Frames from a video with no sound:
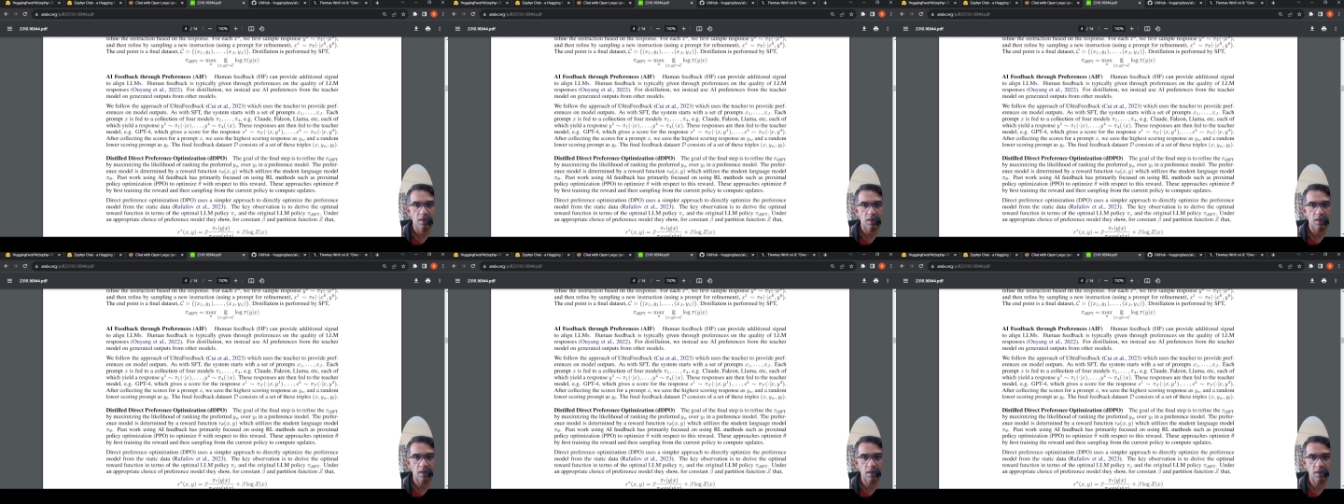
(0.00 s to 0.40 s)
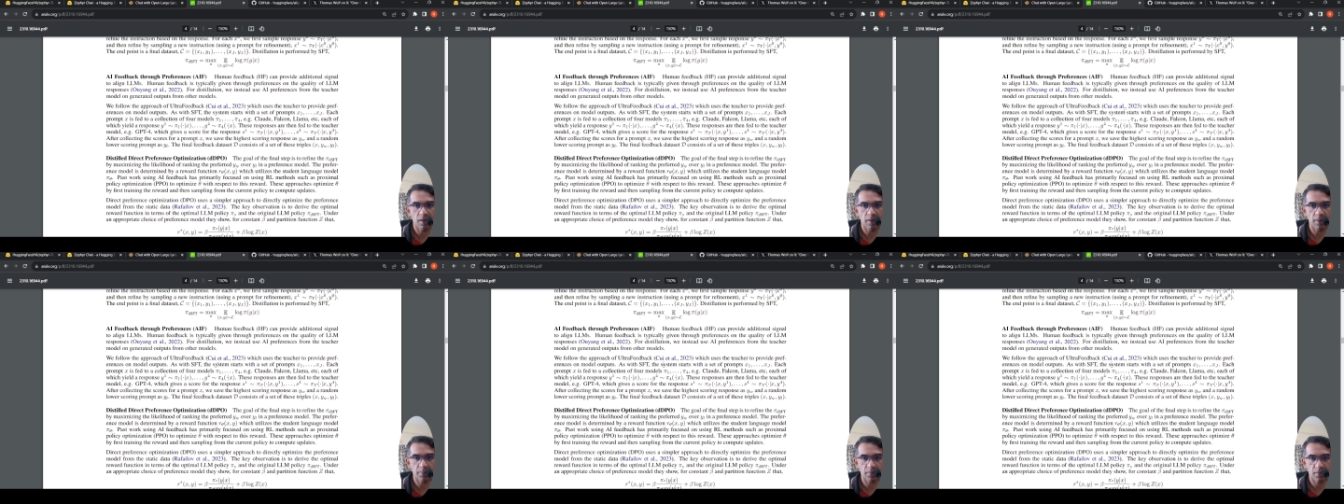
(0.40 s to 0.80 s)

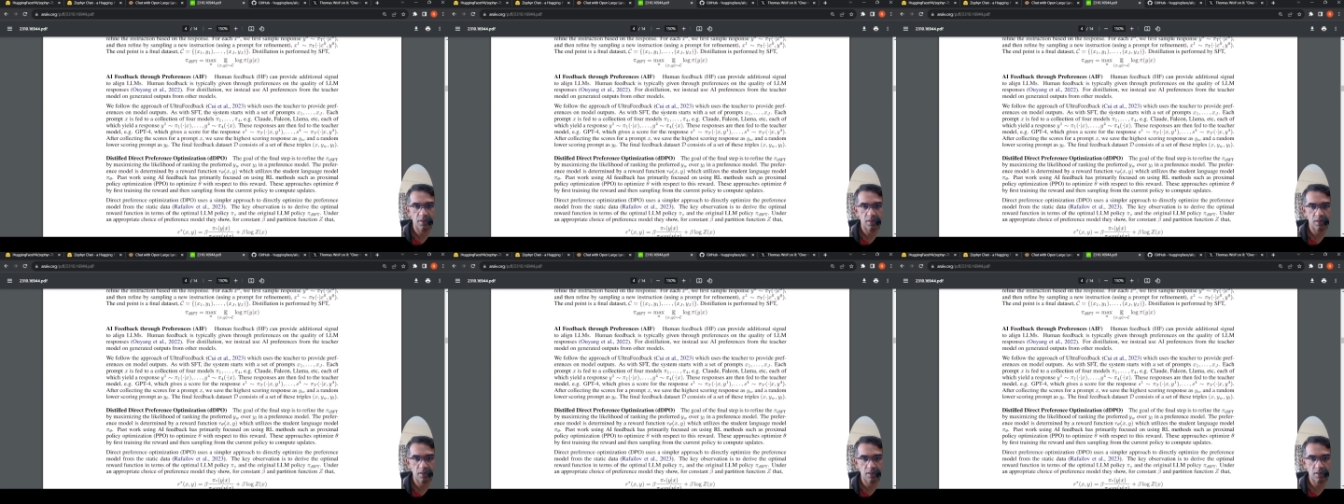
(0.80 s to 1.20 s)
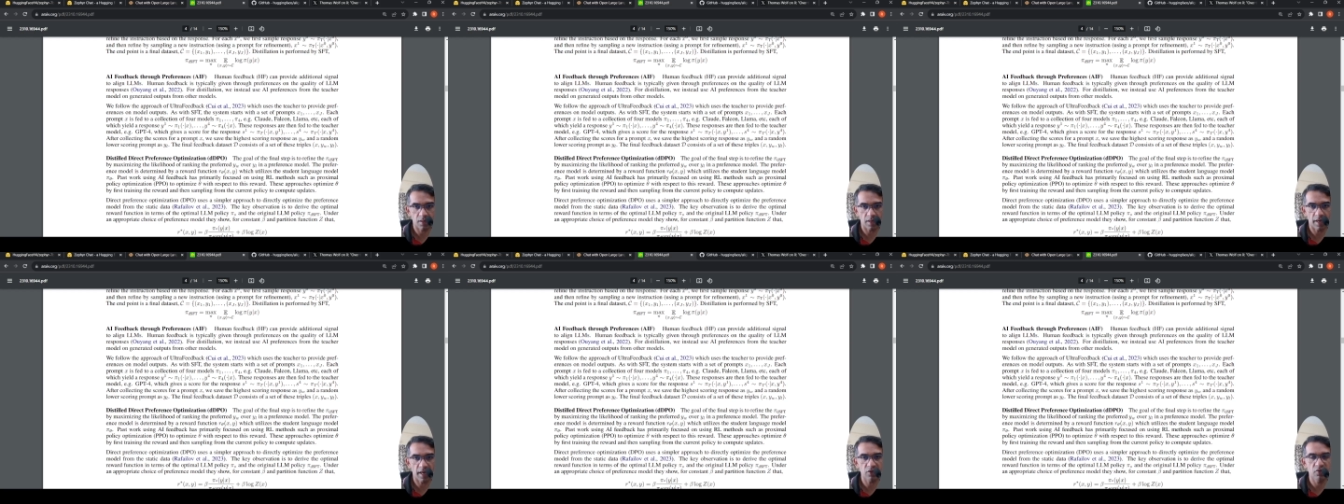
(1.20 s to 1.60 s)
uh,
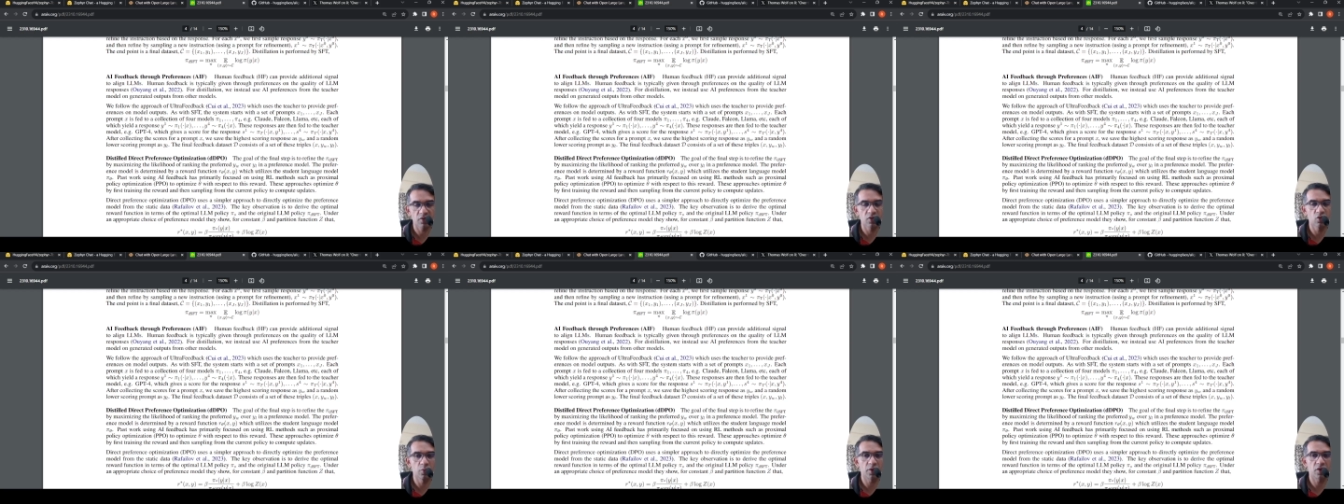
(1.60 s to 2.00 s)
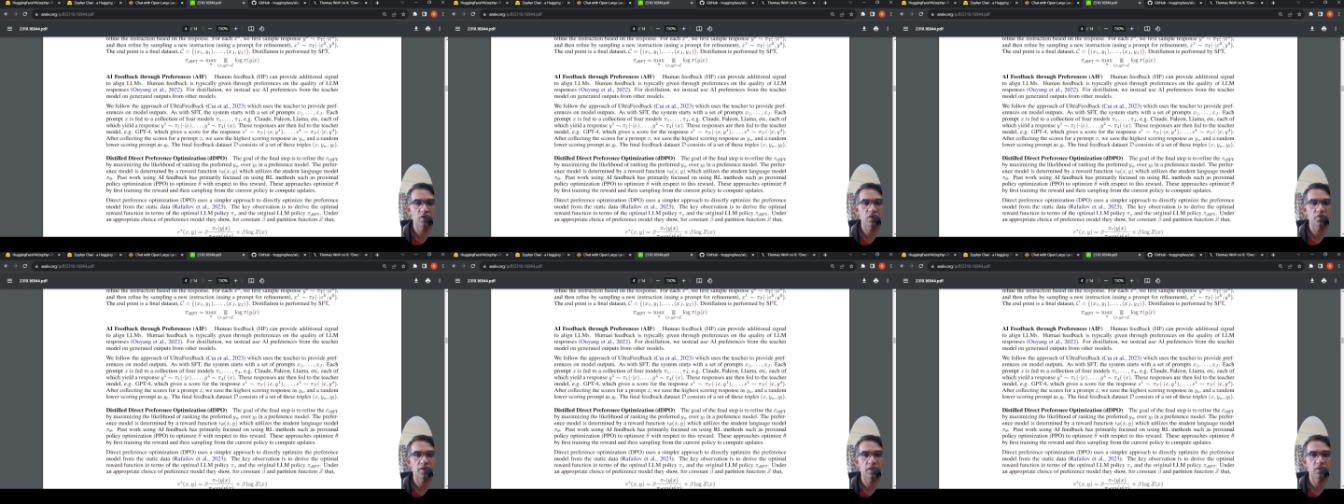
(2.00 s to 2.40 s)
as with
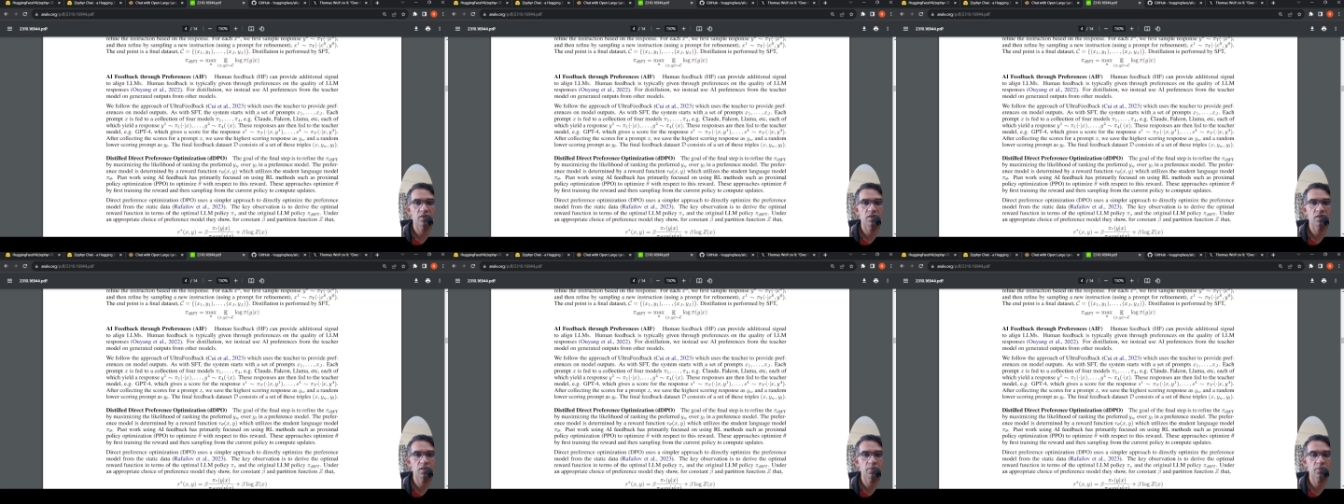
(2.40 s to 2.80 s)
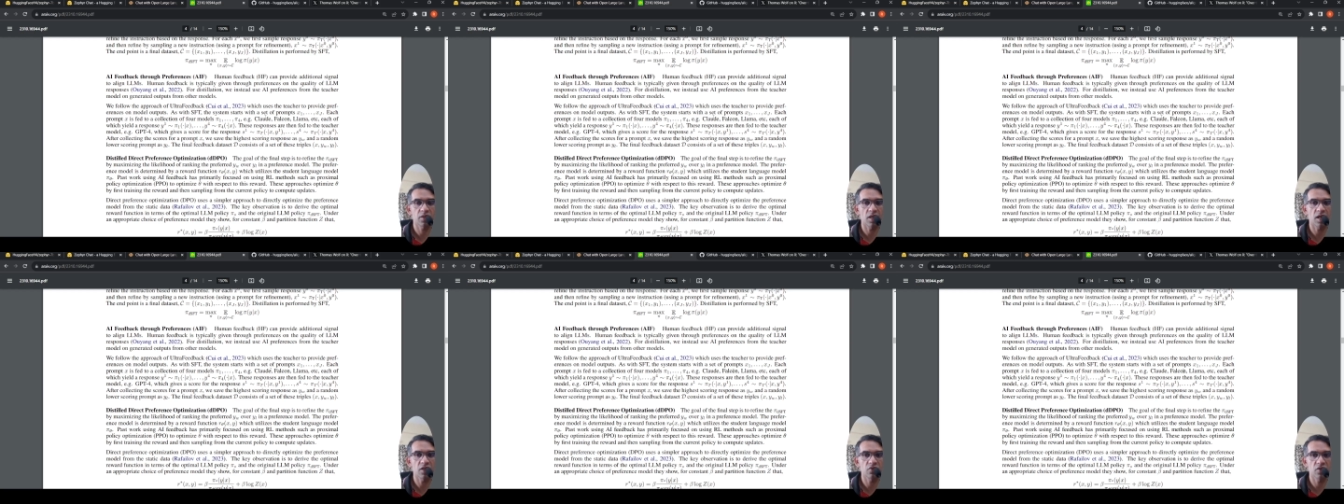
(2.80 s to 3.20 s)
supervised fen, system
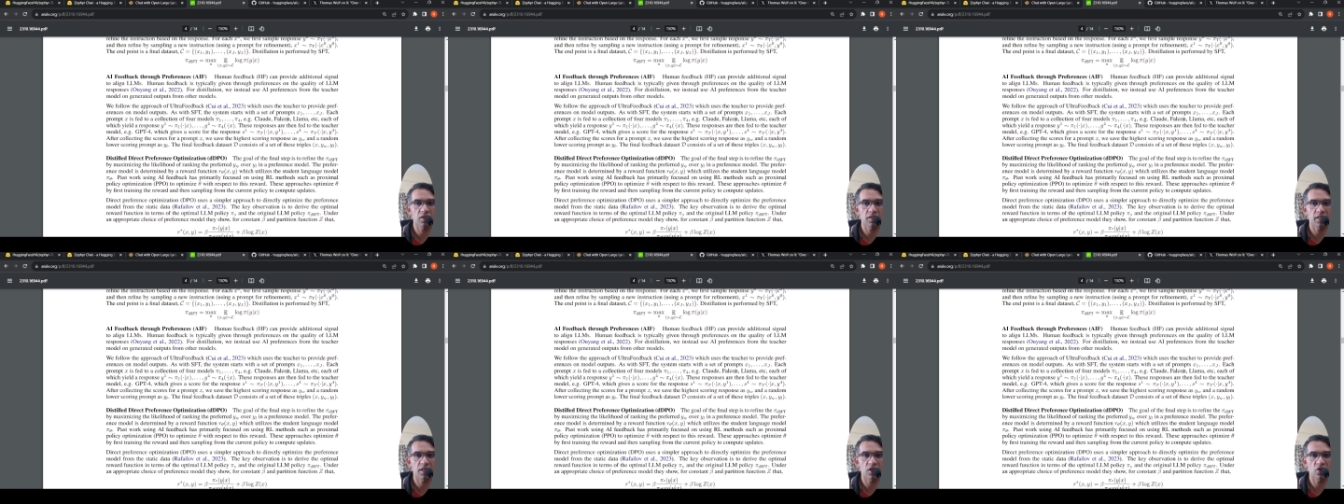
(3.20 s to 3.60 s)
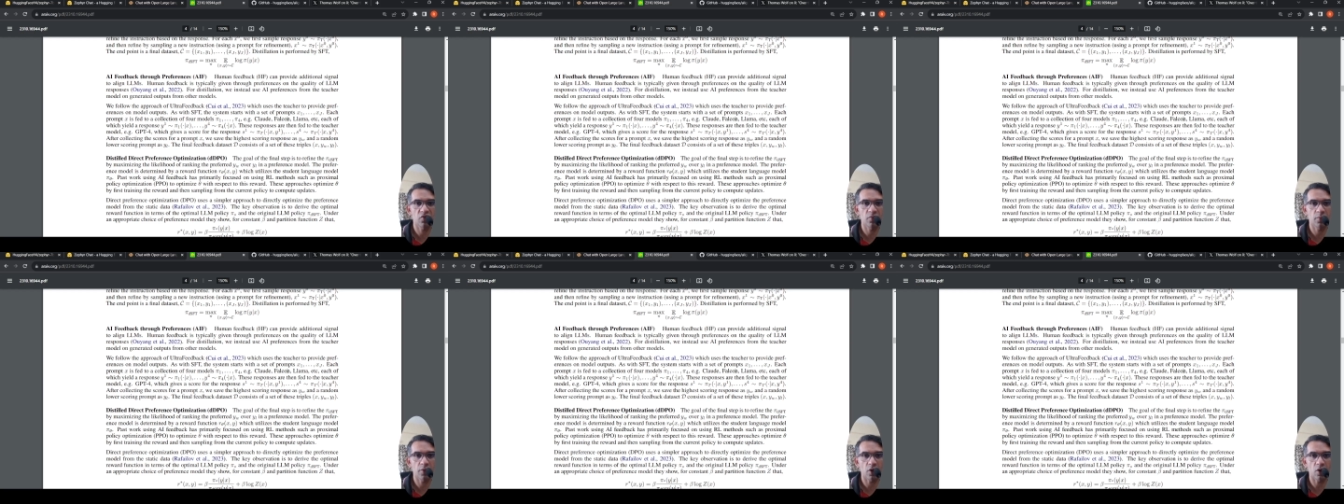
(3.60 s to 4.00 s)
starts with a set
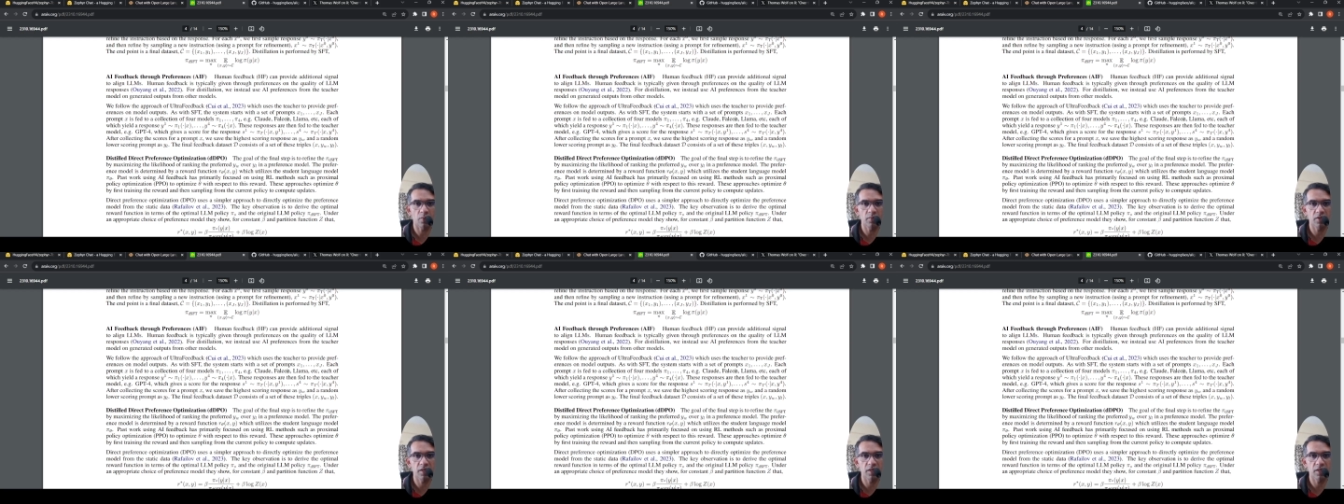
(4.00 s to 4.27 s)
of prompts.